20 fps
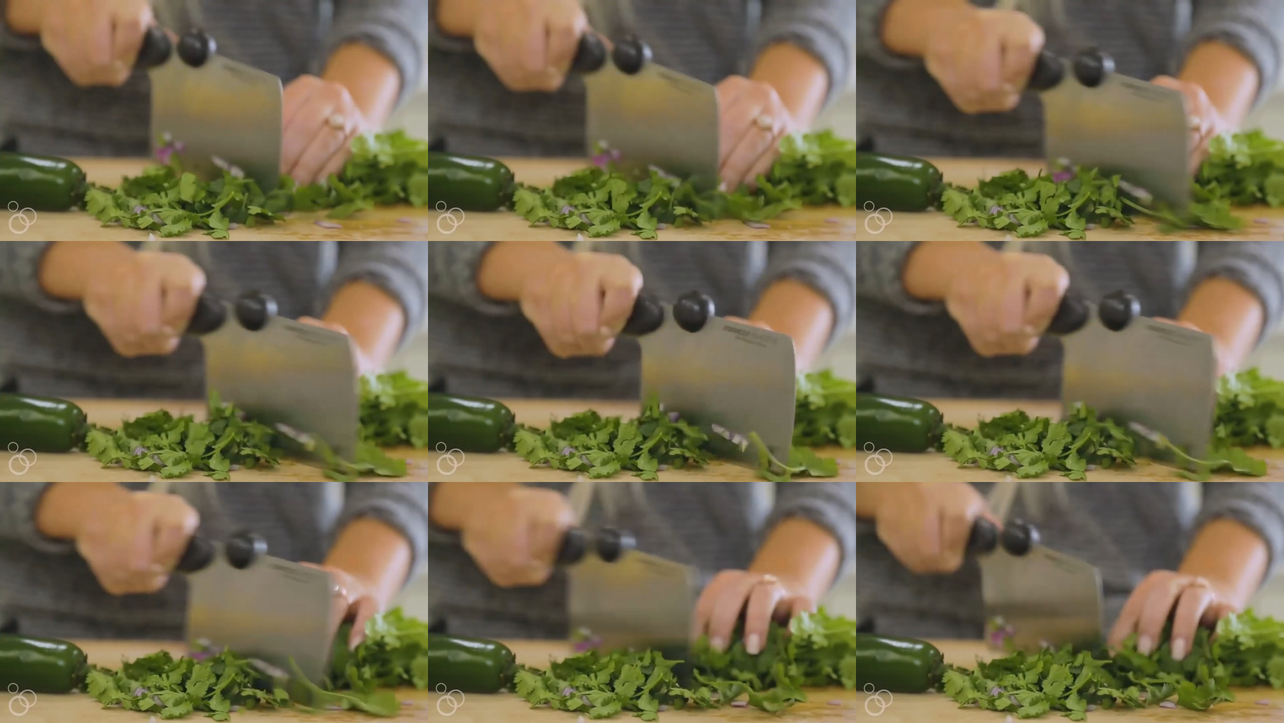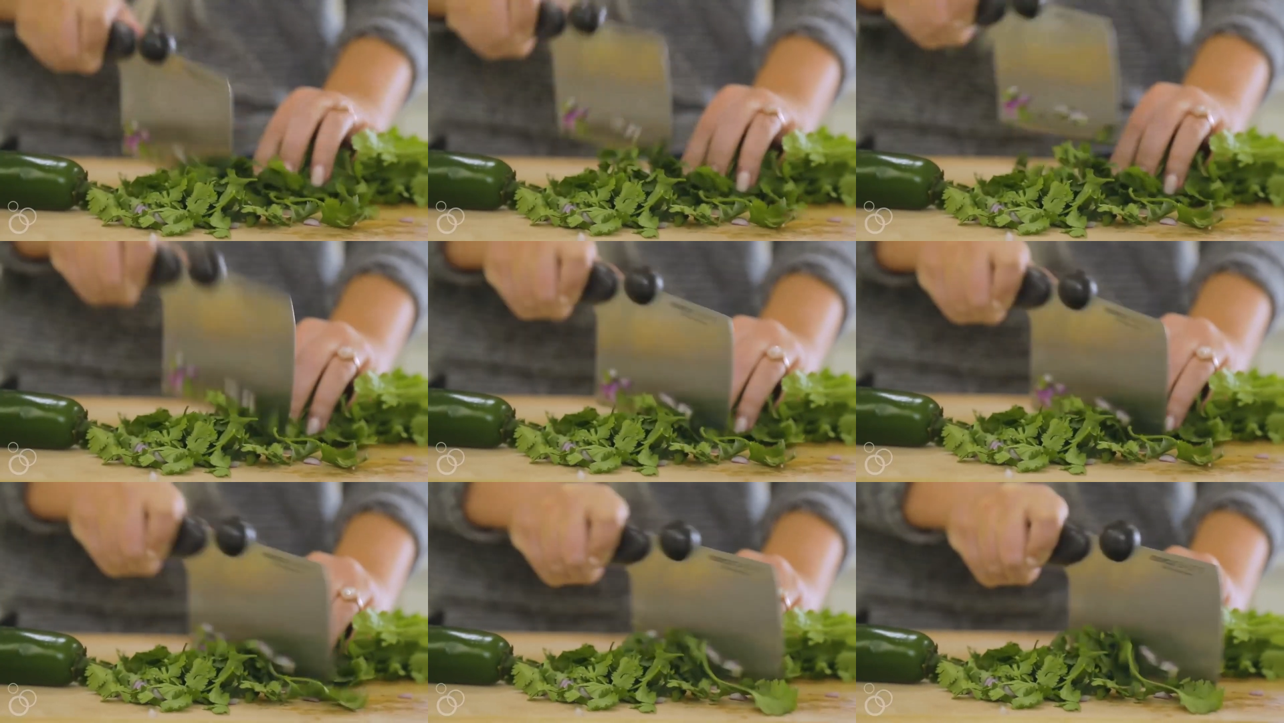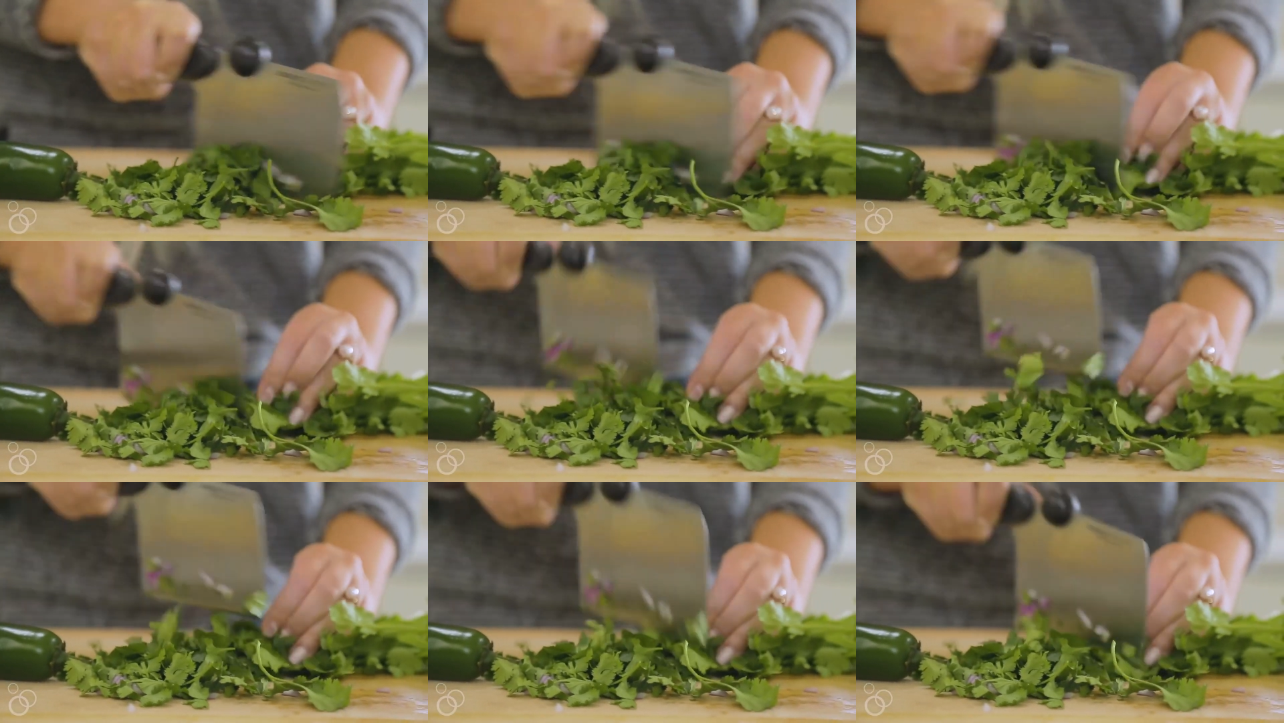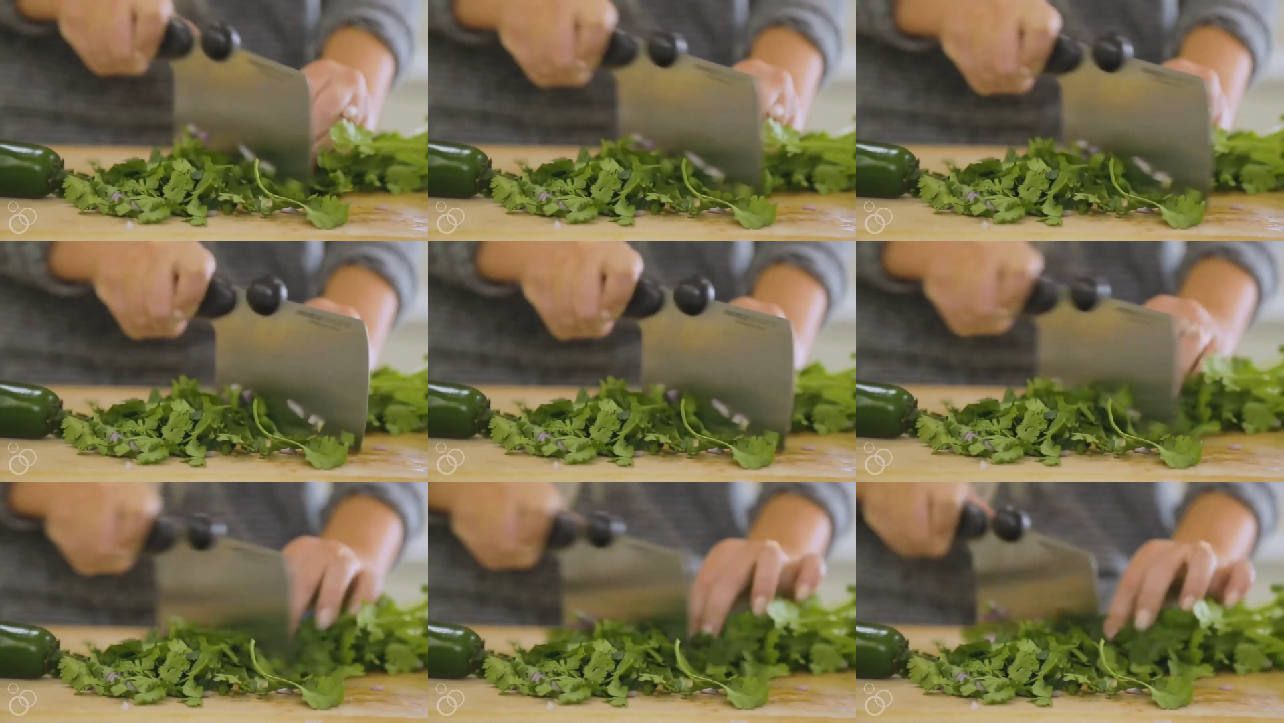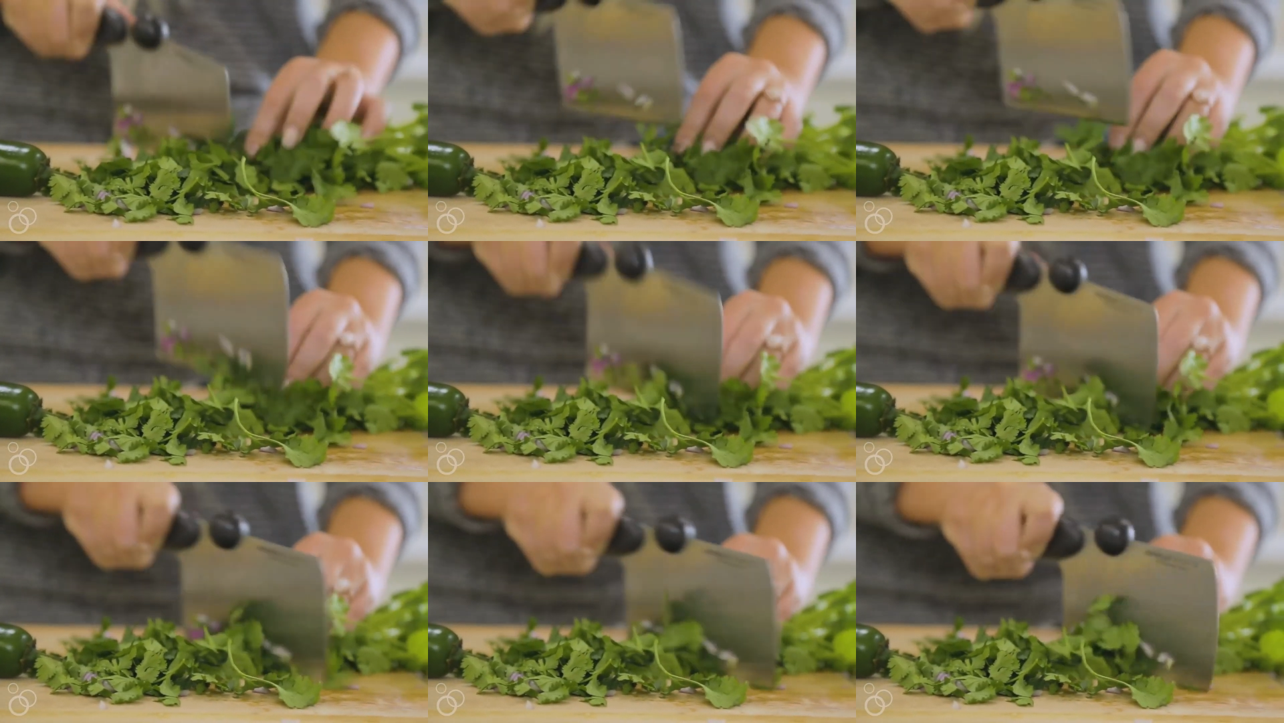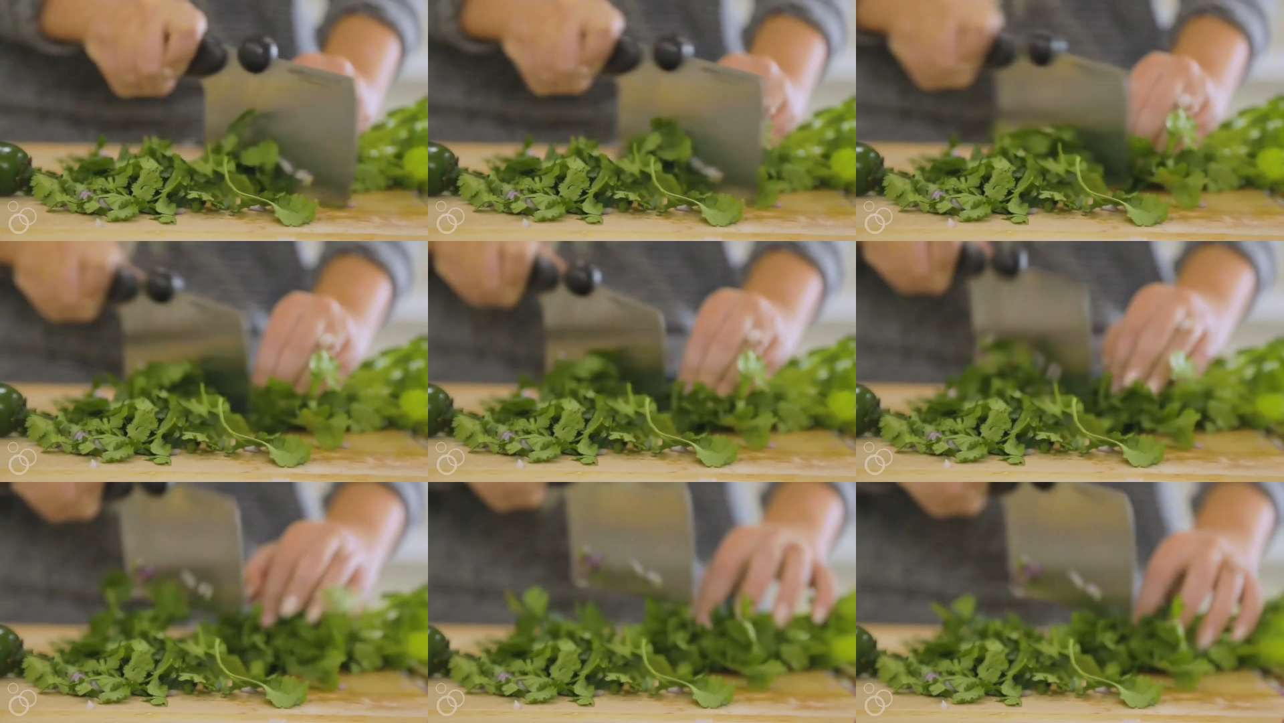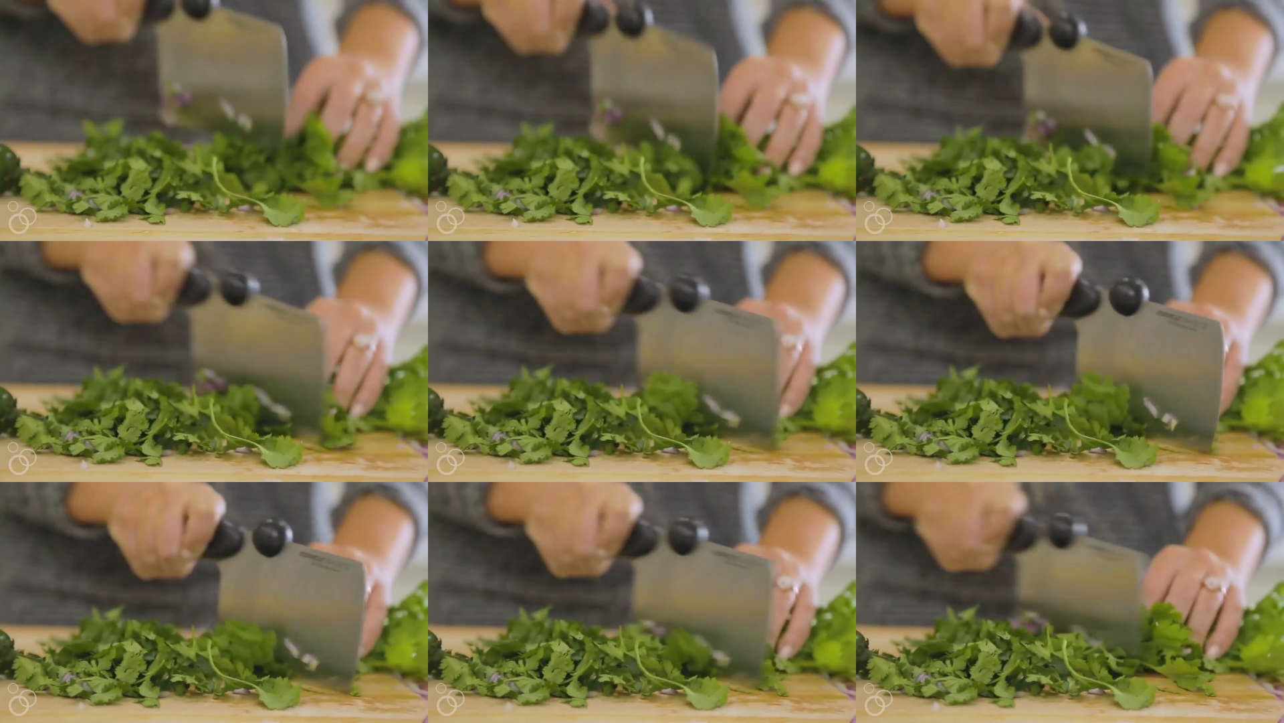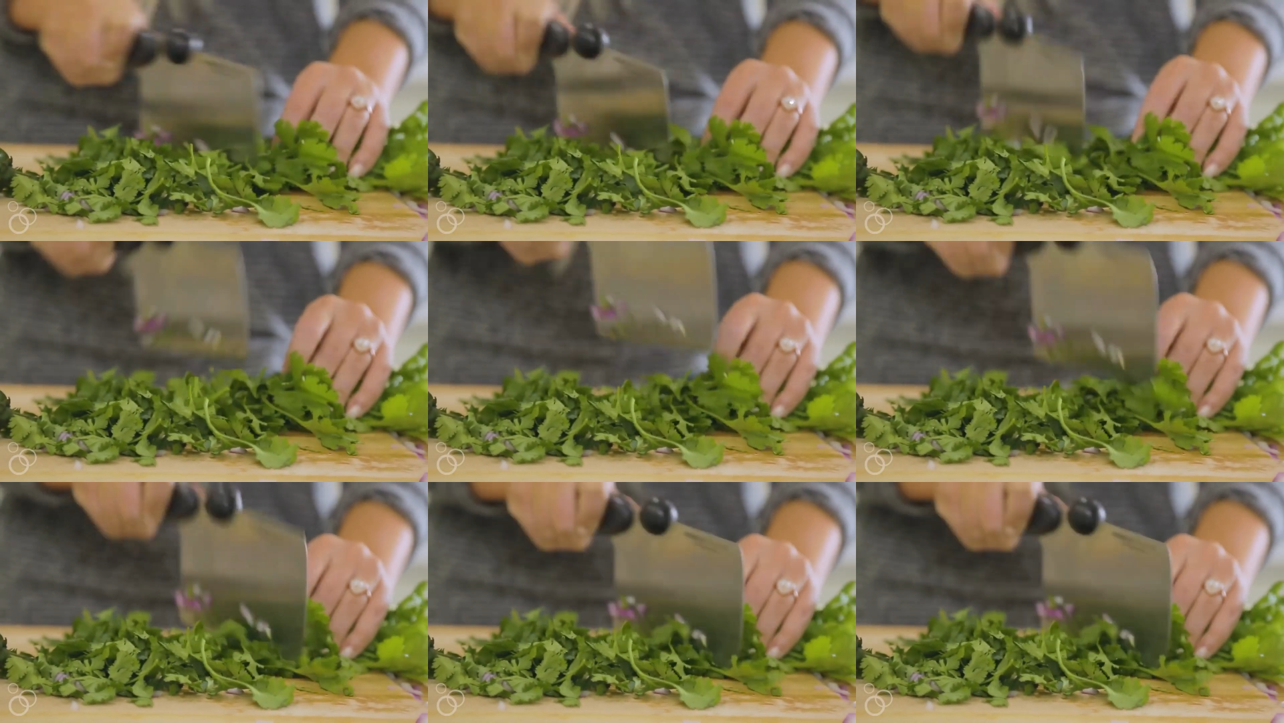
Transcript: [unreadable: no face in view]